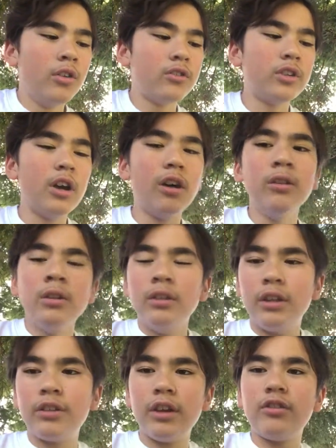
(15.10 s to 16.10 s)
So,
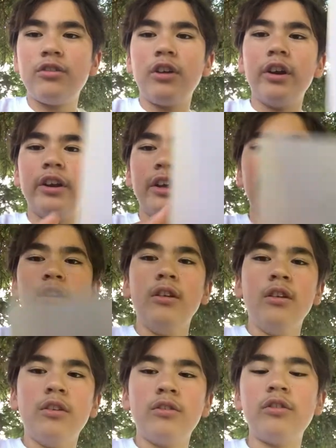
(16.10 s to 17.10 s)
let's get started.
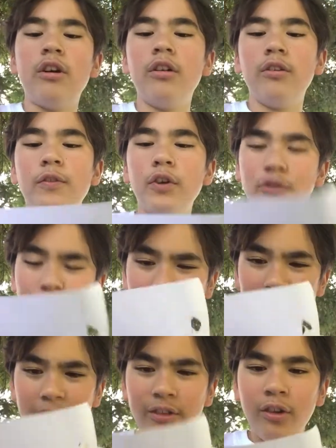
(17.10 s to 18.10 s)
So, the first
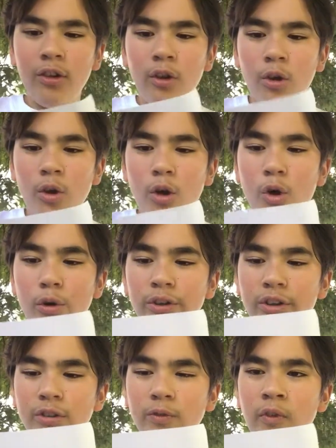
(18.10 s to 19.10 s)
one is, who
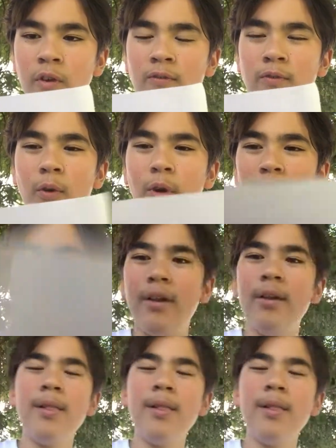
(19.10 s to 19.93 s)
did you vote for?